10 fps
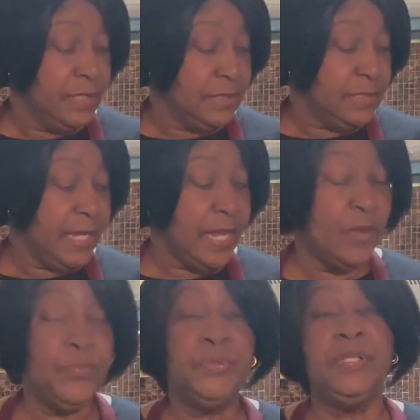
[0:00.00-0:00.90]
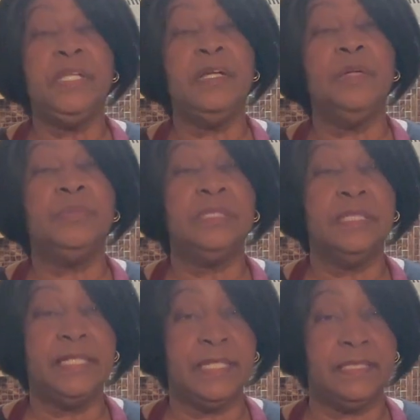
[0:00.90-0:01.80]
Today I'm putting up
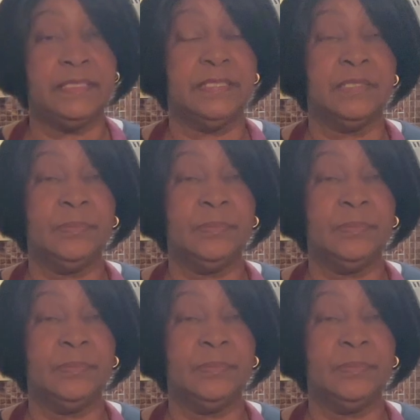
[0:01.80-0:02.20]
links.